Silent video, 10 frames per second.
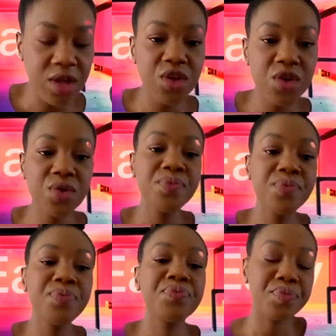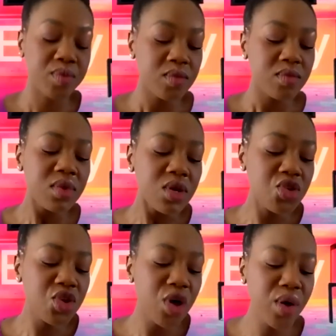Thank you.
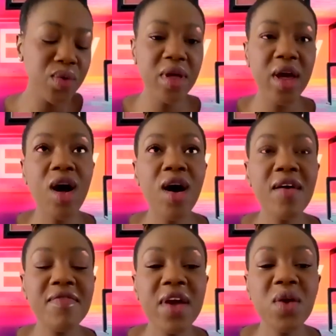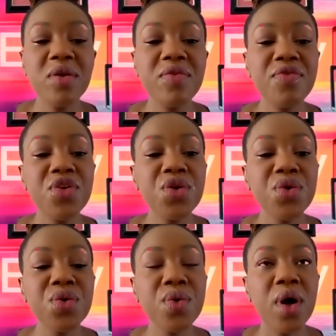So there are very
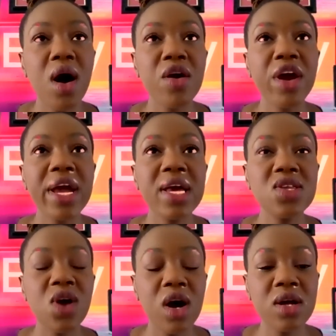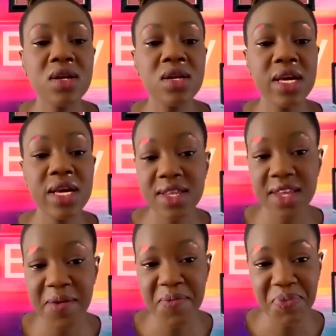few RAs on
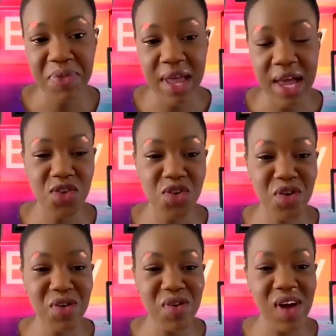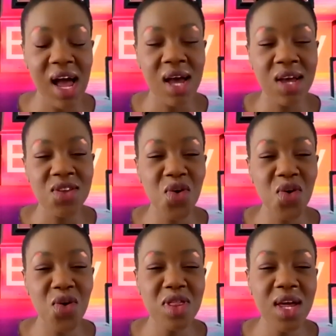Easy, as you know. So
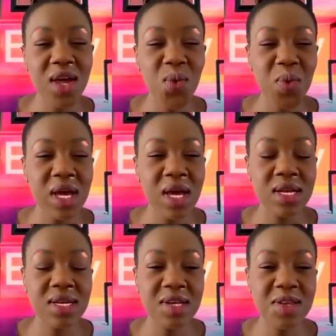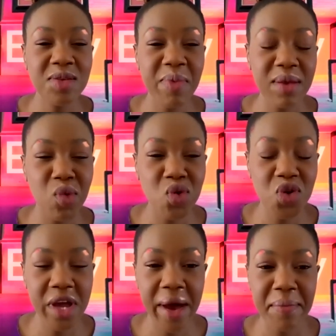do you think we anticipate more
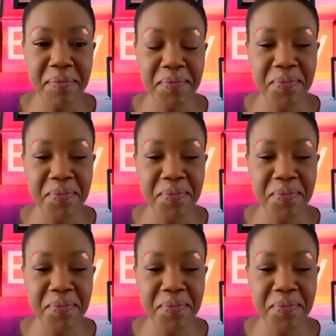to come?